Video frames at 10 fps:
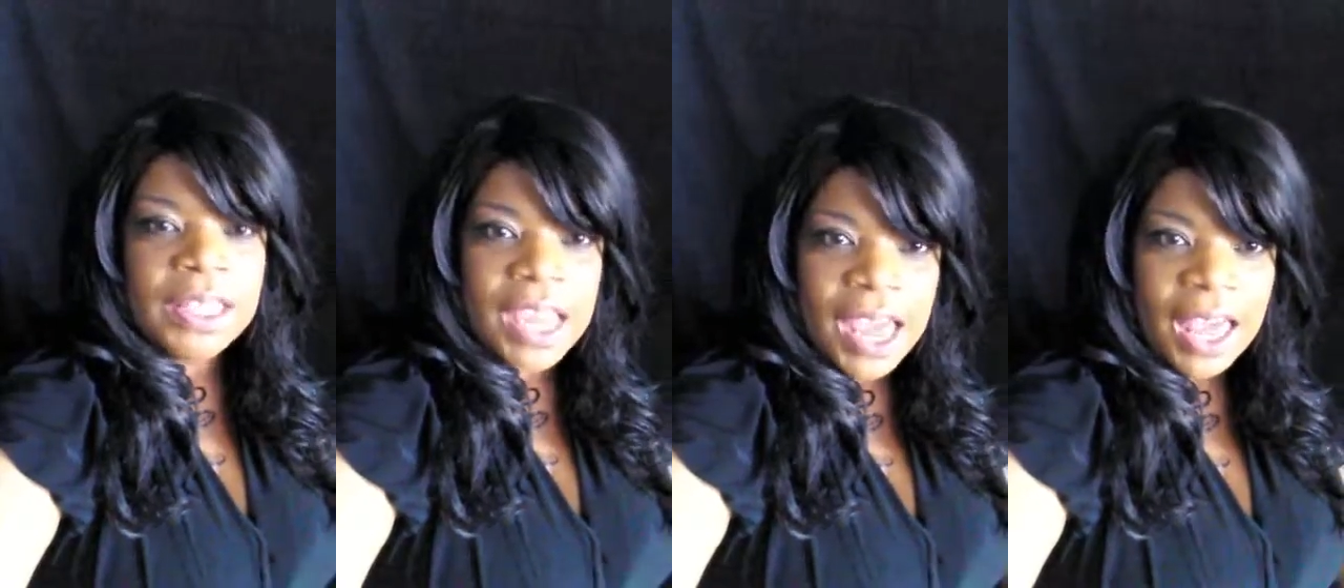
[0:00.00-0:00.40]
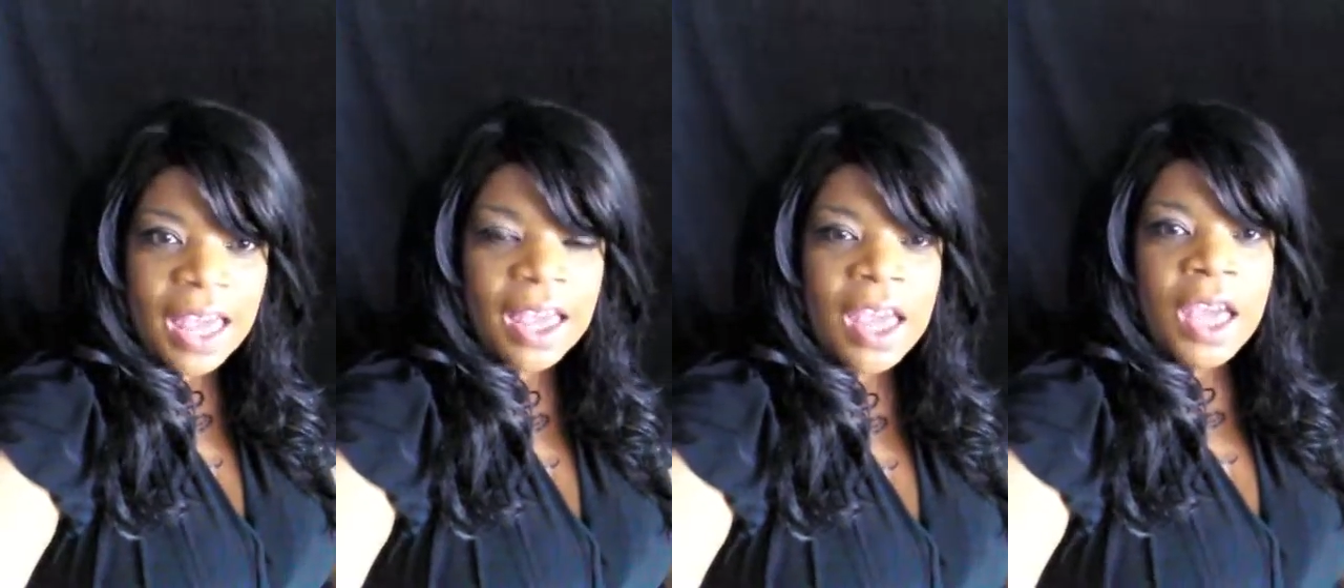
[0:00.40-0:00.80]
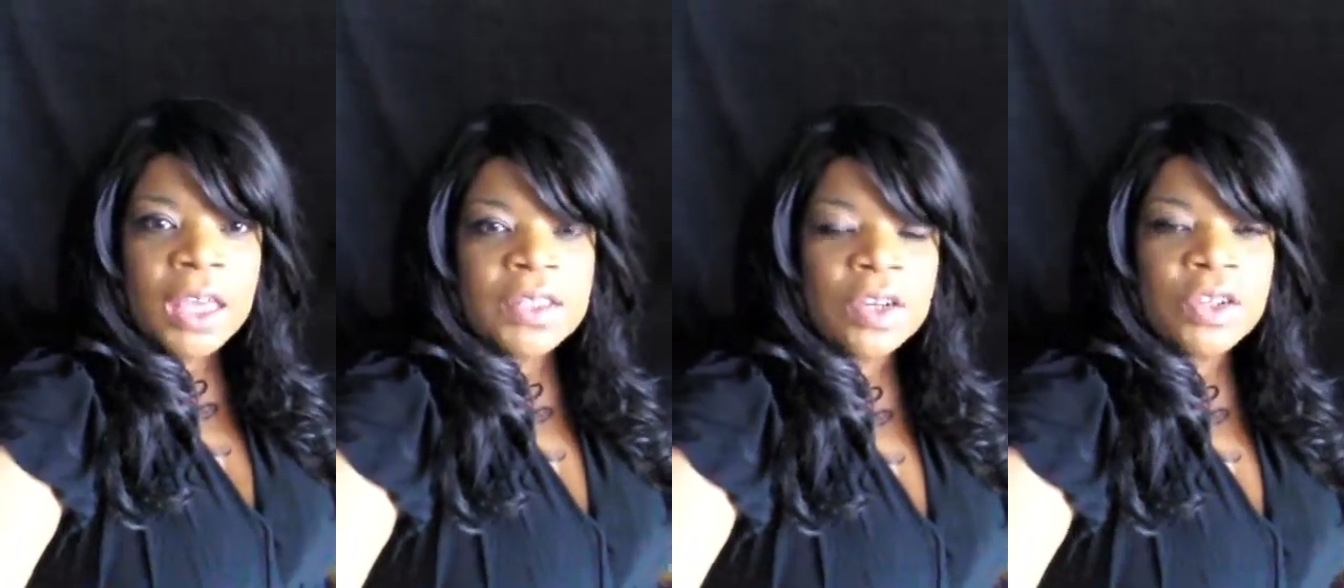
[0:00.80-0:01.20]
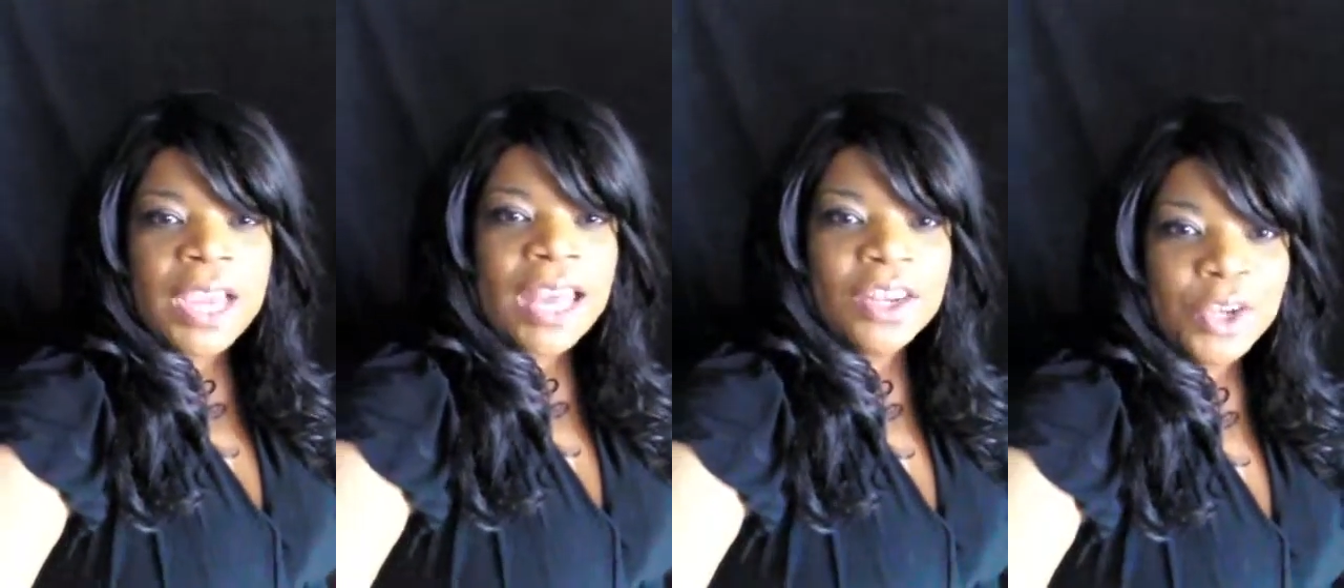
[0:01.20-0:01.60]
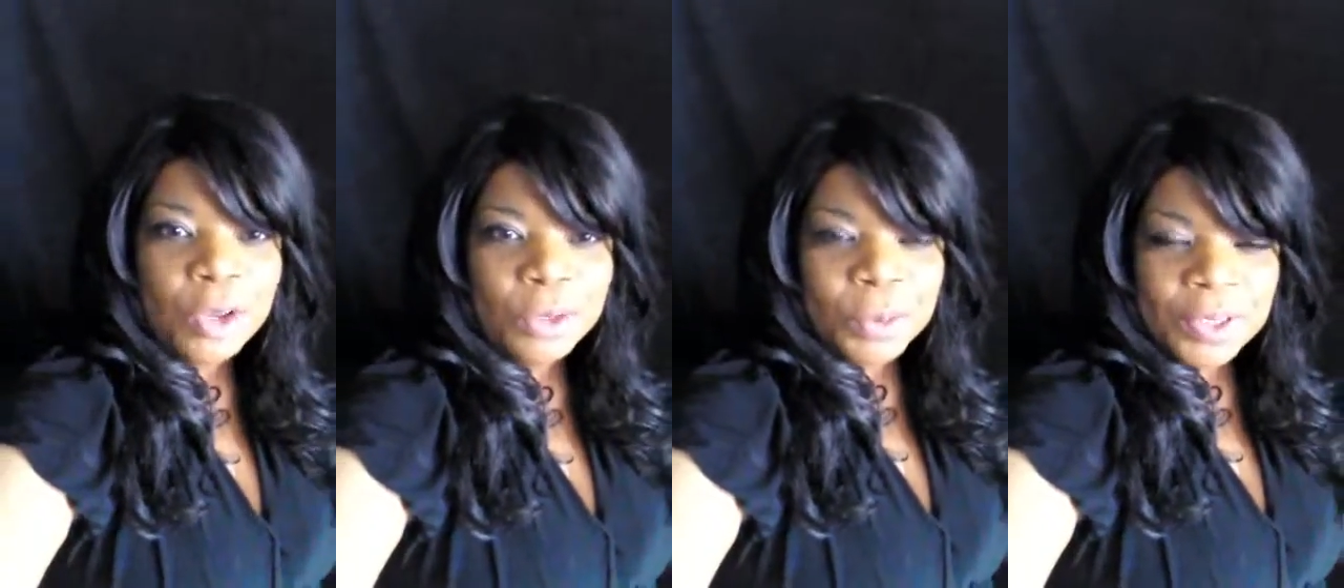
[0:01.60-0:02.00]
Yeah, so you got to
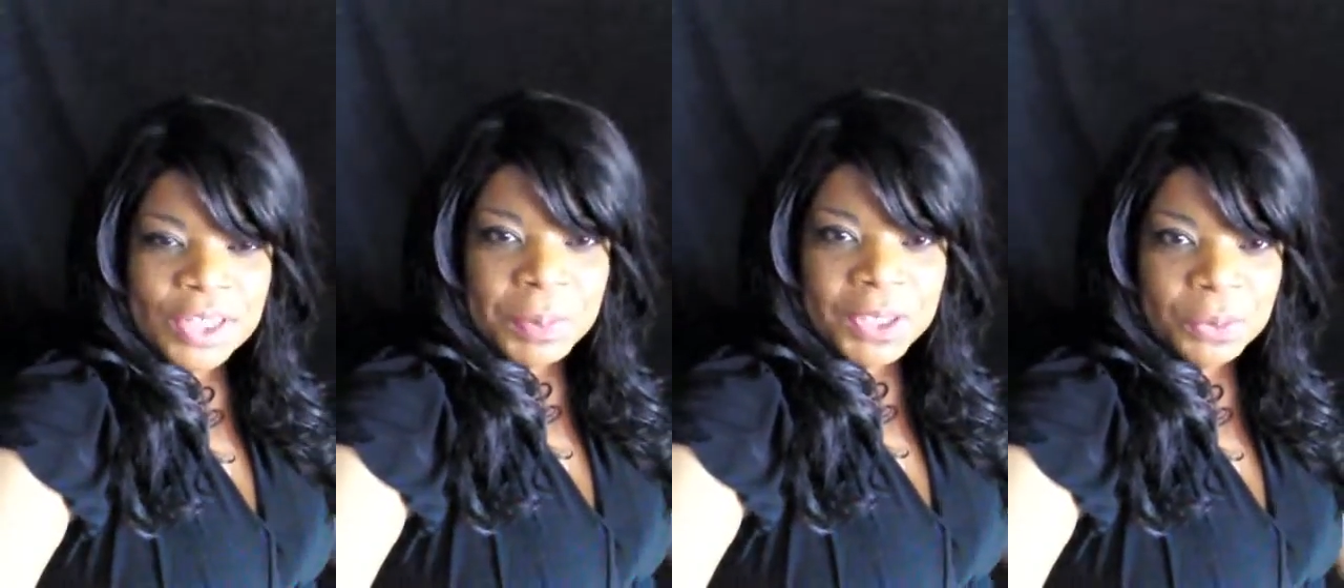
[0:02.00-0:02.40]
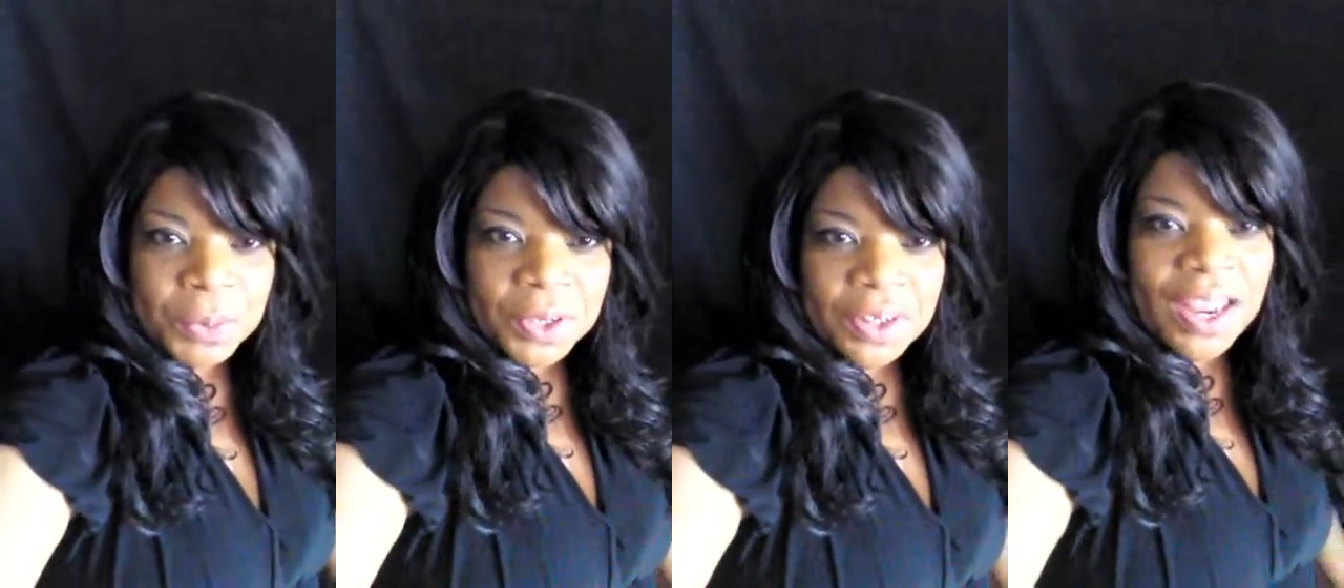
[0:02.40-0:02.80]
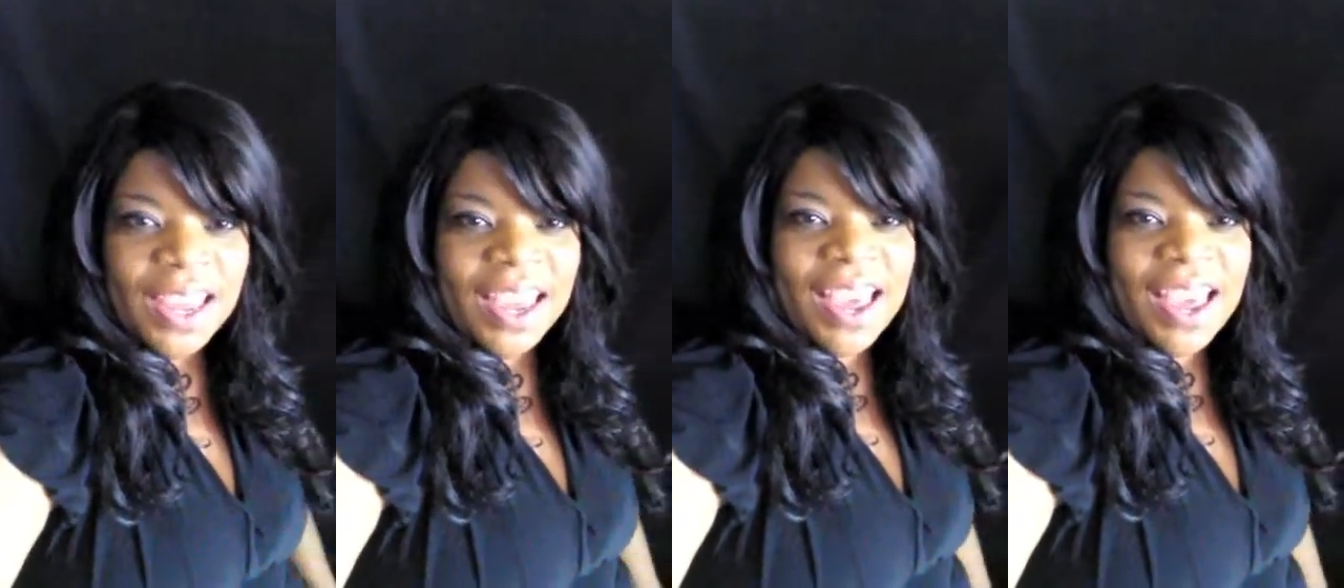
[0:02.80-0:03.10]
know the word to speak the word.